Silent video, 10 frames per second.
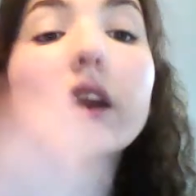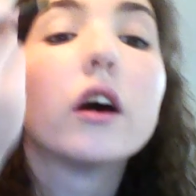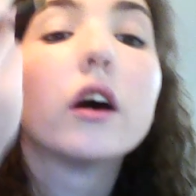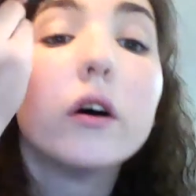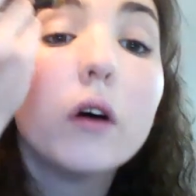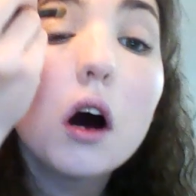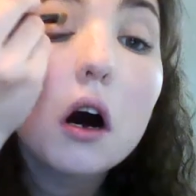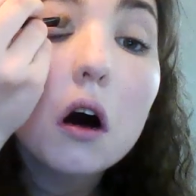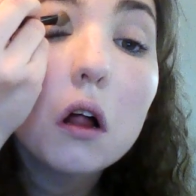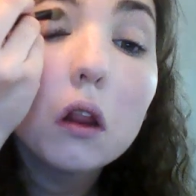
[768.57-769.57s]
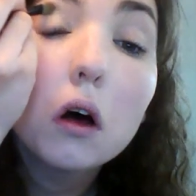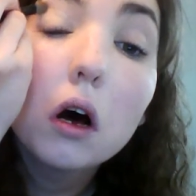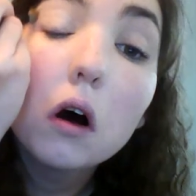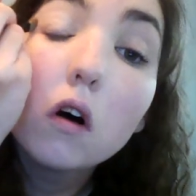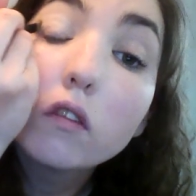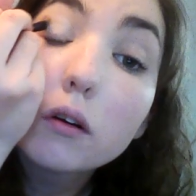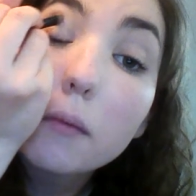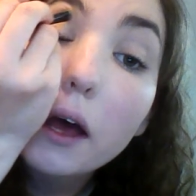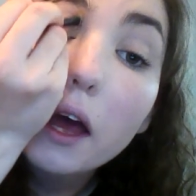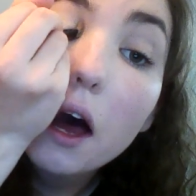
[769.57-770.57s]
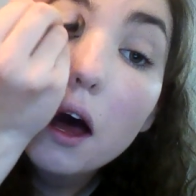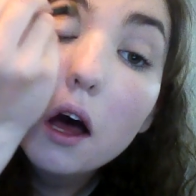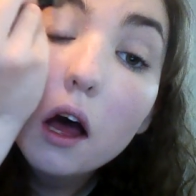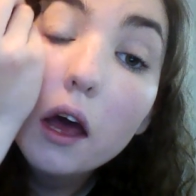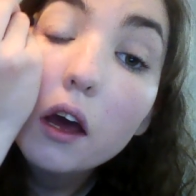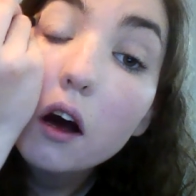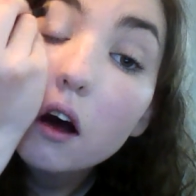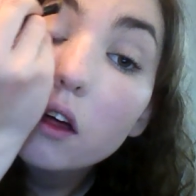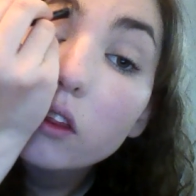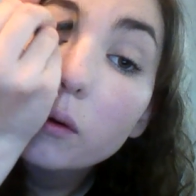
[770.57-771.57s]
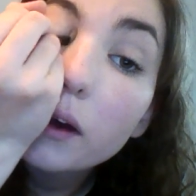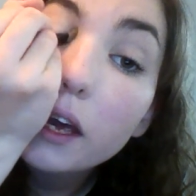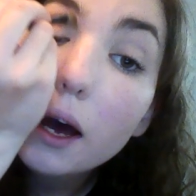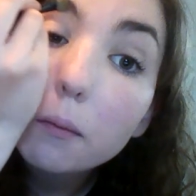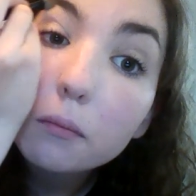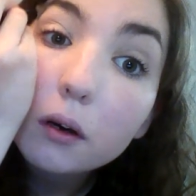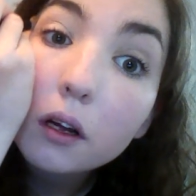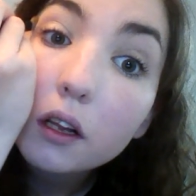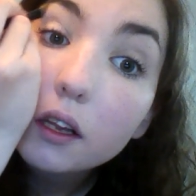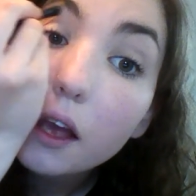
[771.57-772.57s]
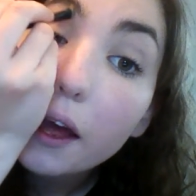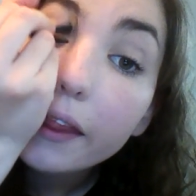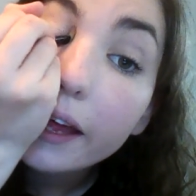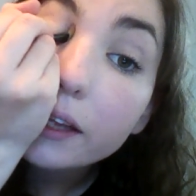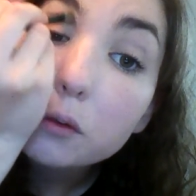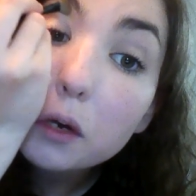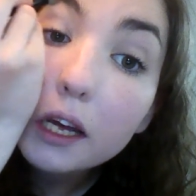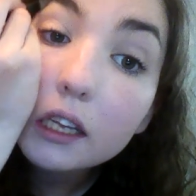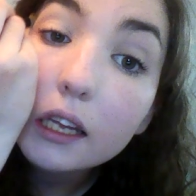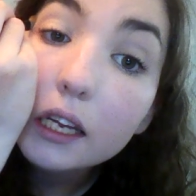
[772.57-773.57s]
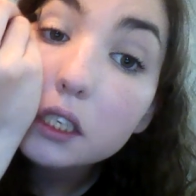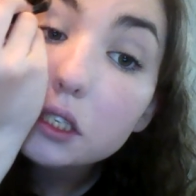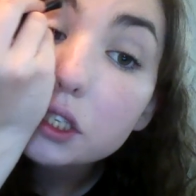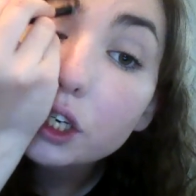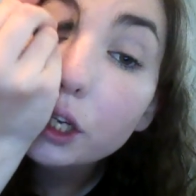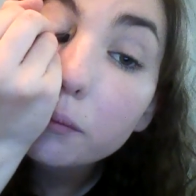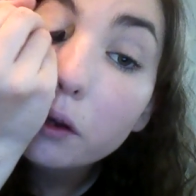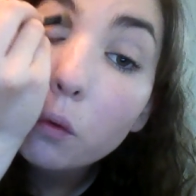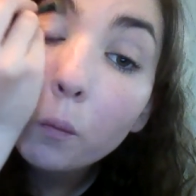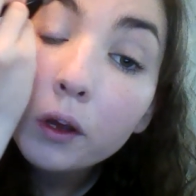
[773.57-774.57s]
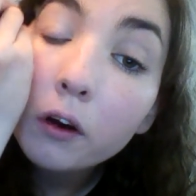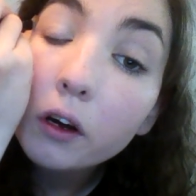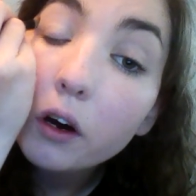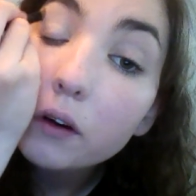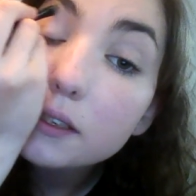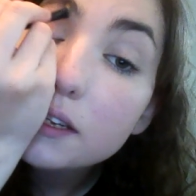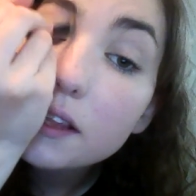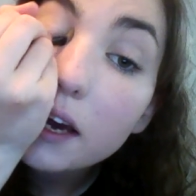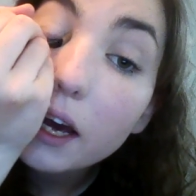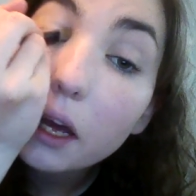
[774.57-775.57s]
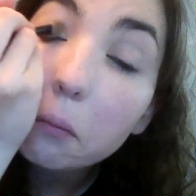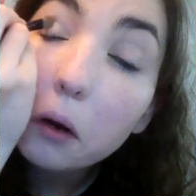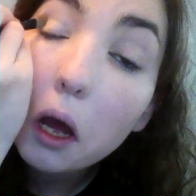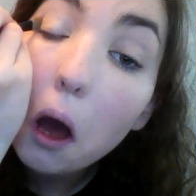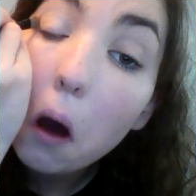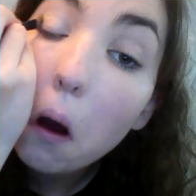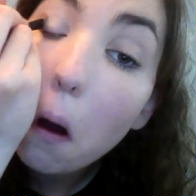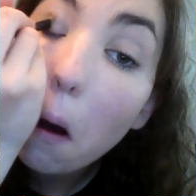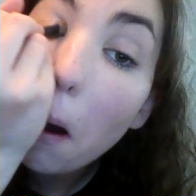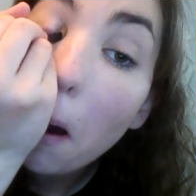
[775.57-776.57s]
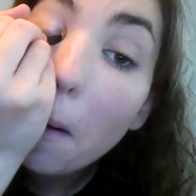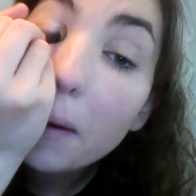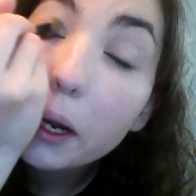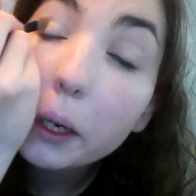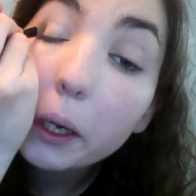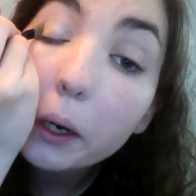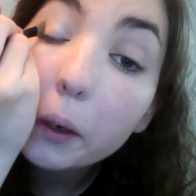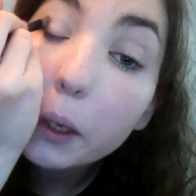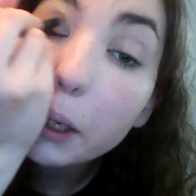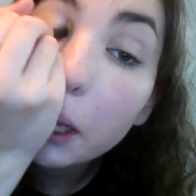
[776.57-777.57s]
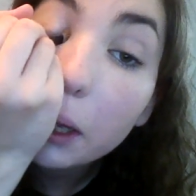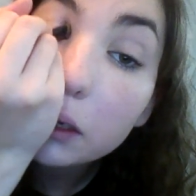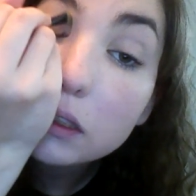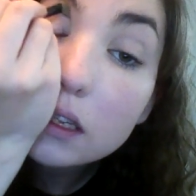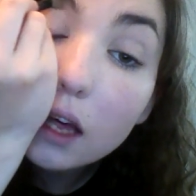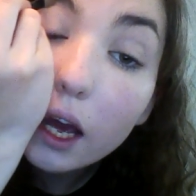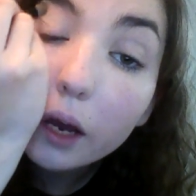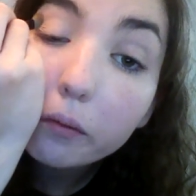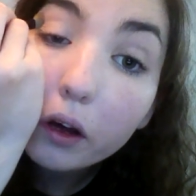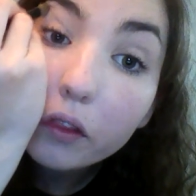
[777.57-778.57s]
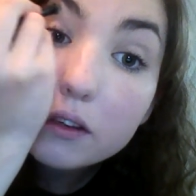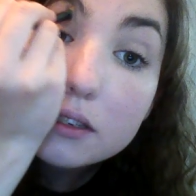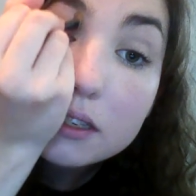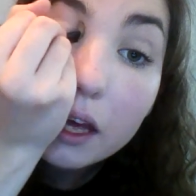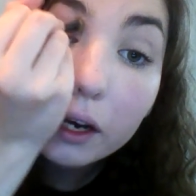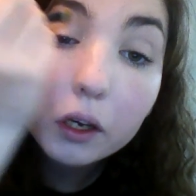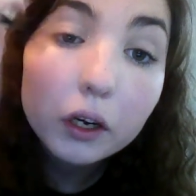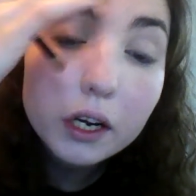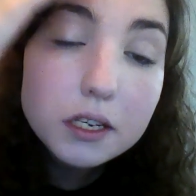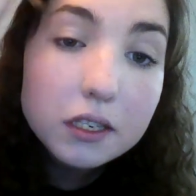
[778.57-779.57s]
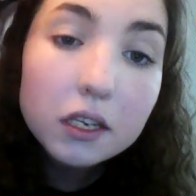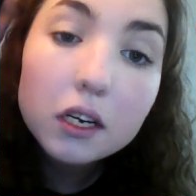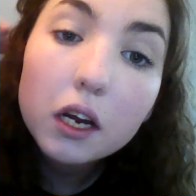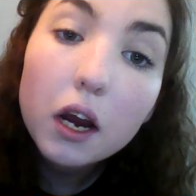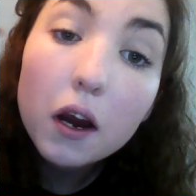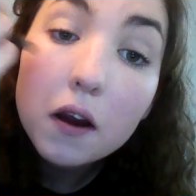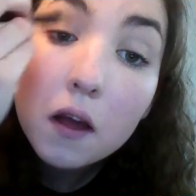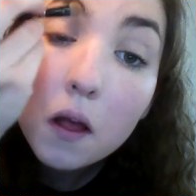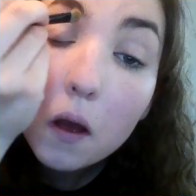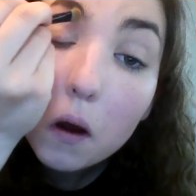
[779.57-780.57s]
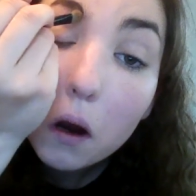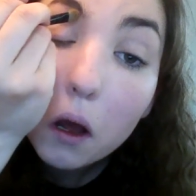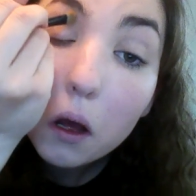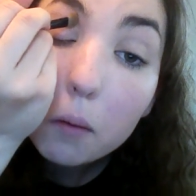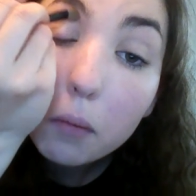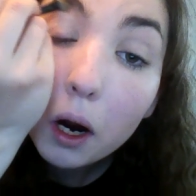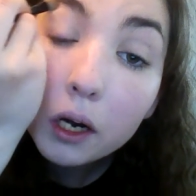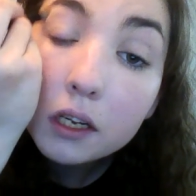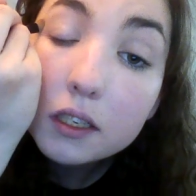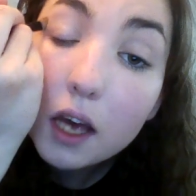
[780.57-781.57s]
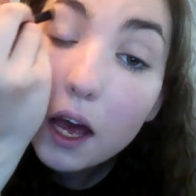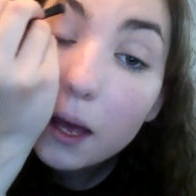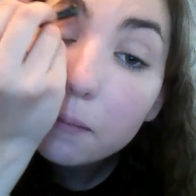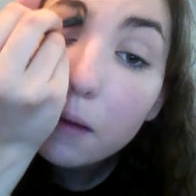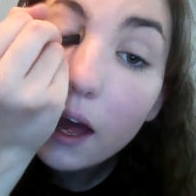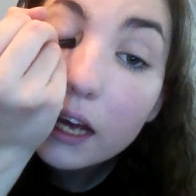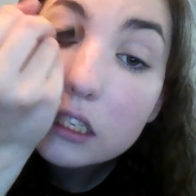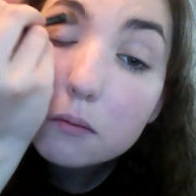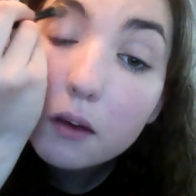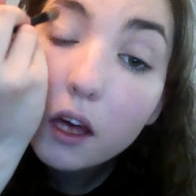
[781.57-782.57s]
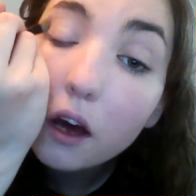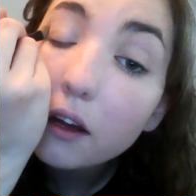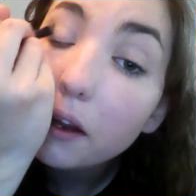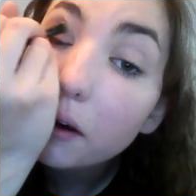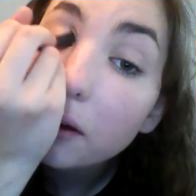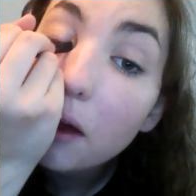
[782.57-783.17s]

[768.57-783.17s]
and go all over my eye, all the way up. That's right, ladies and gentlemen, we are going to the eyebrow. We are going to the eyebrow. This is getting crazy in here. Party time has begun.